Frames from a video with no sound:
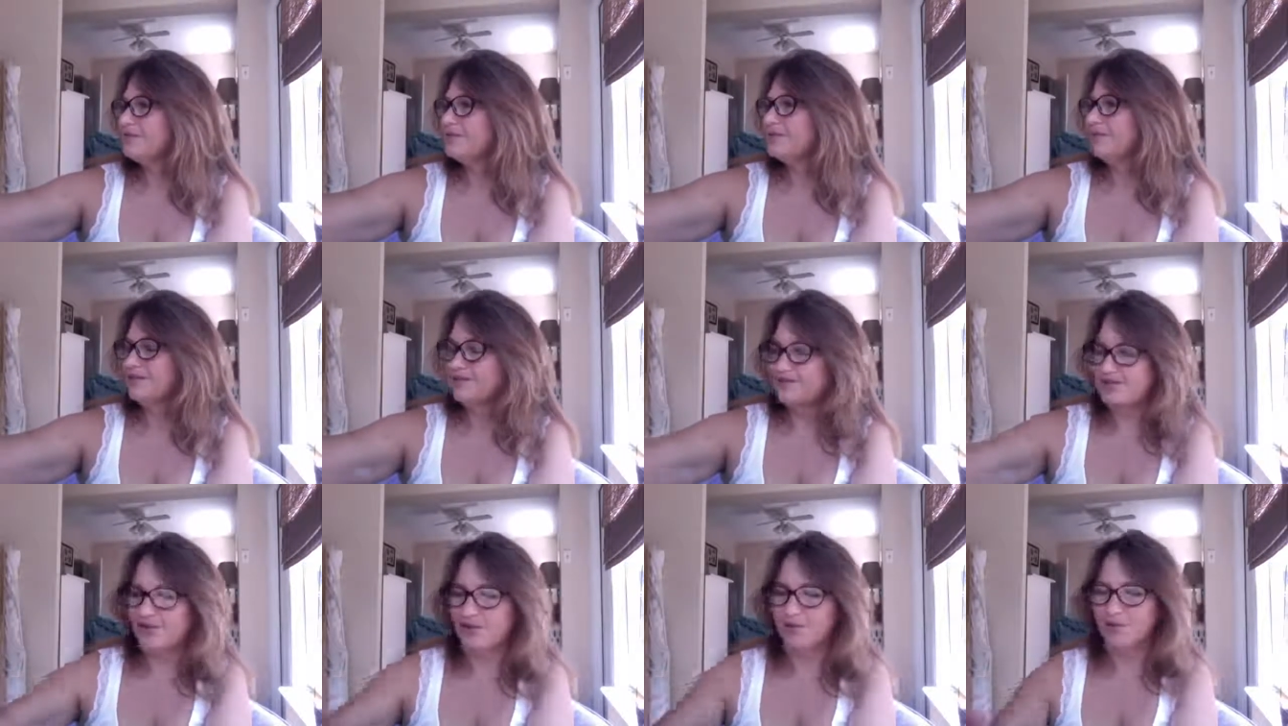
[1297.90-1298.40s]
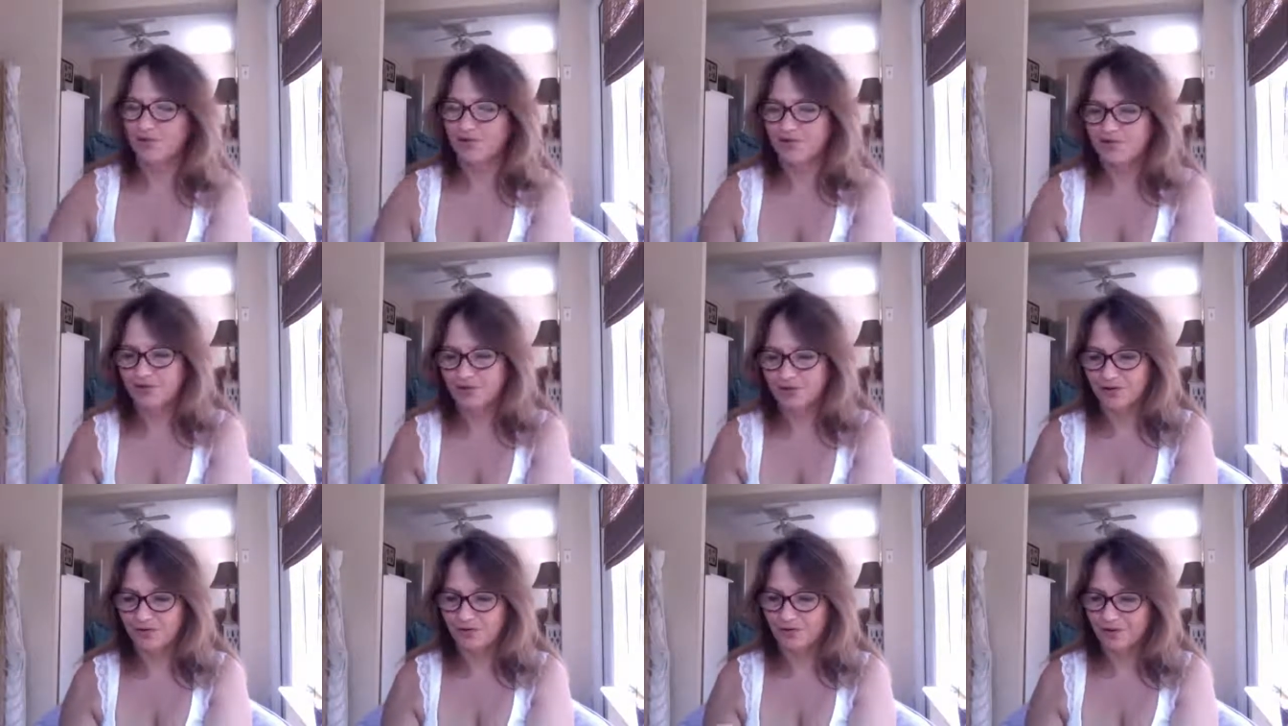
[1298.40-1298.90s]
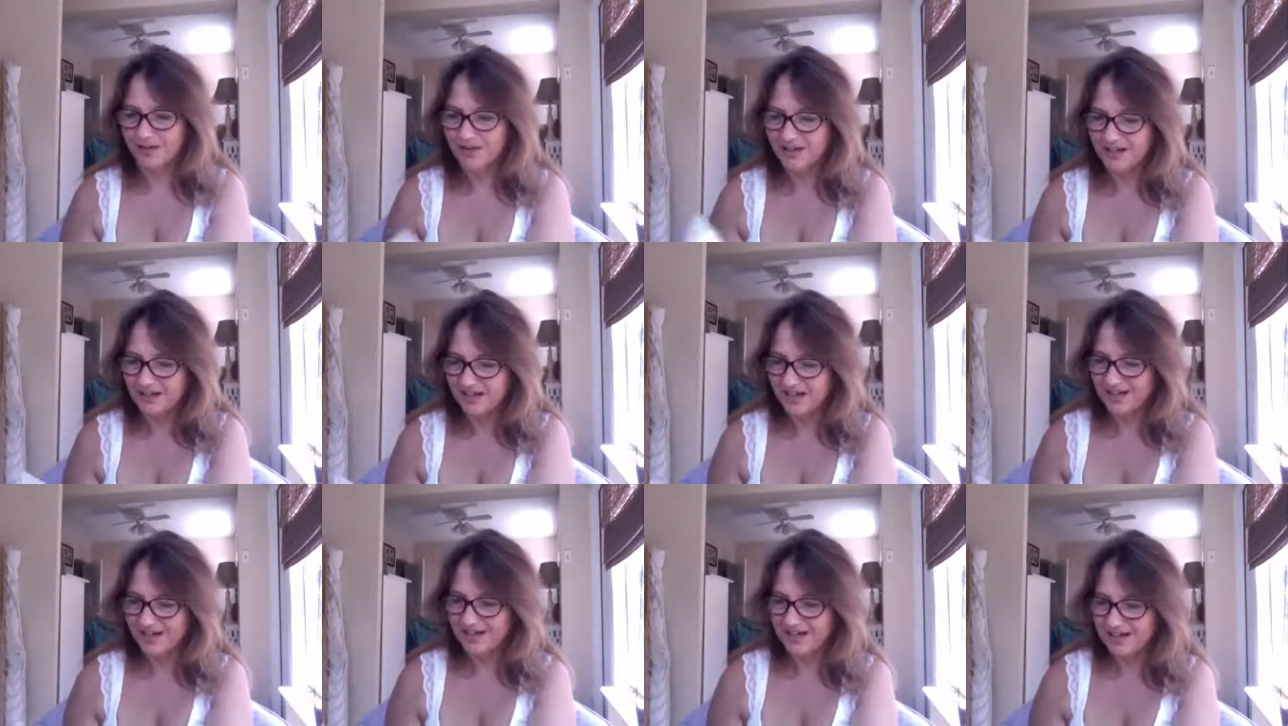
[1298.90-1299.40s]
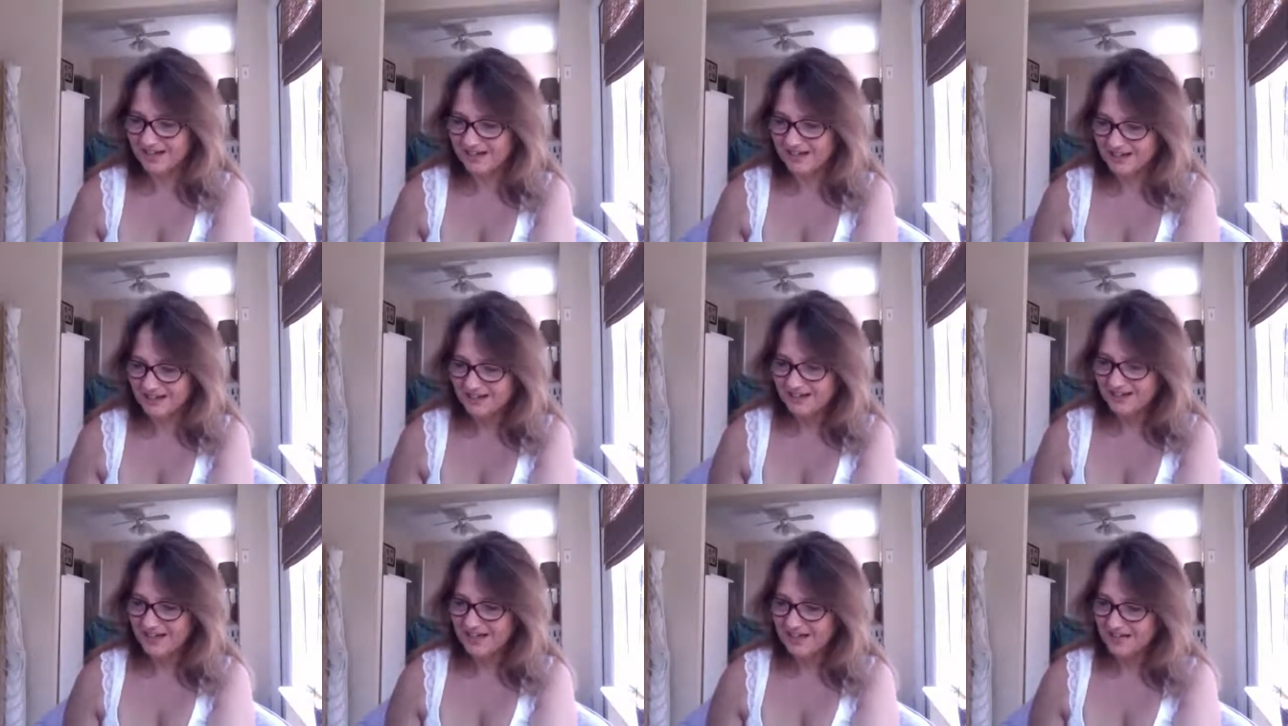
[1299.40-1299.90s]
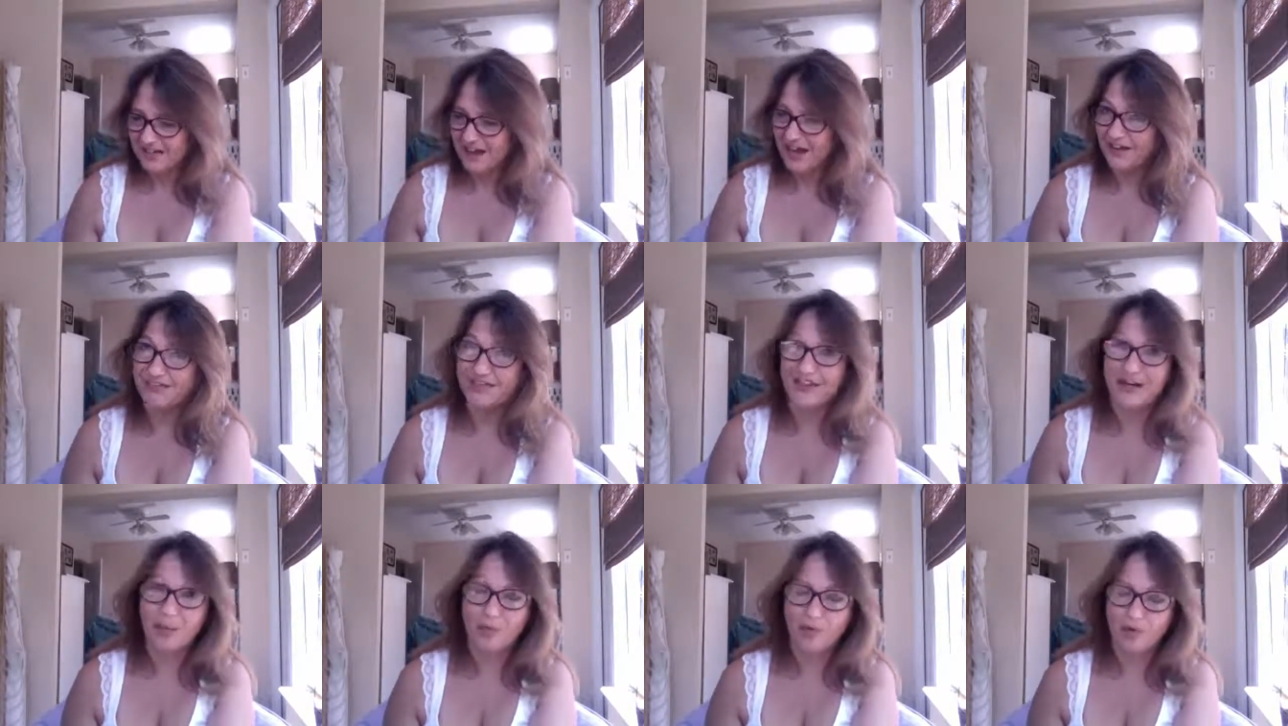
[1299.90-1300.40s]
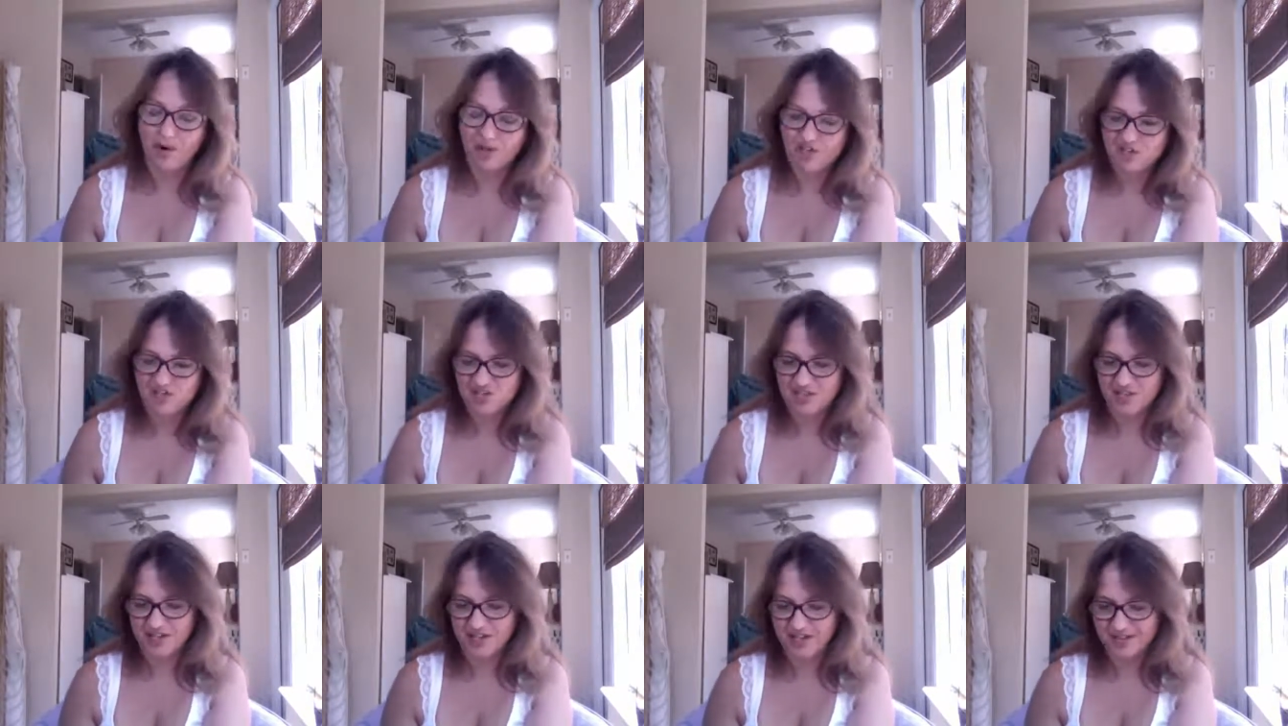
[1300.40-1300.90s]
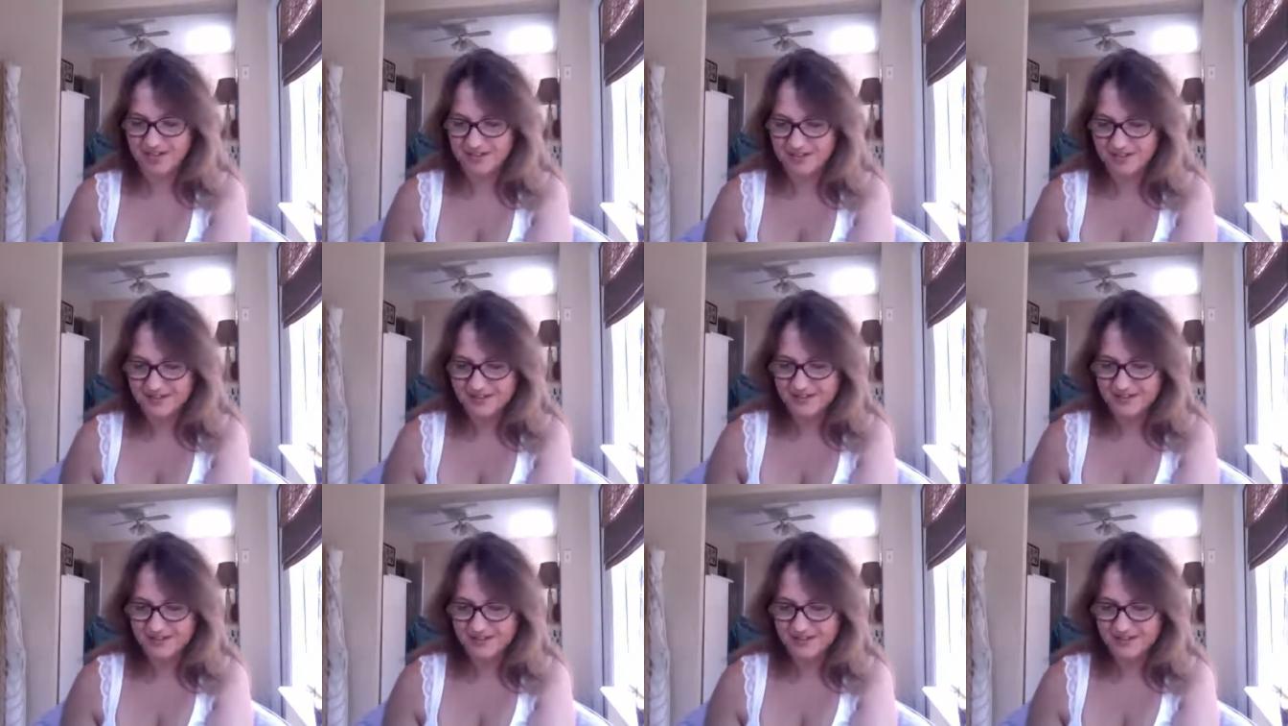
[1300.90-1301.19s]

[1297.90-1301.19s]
It's almost over. Not that I'm rushing it.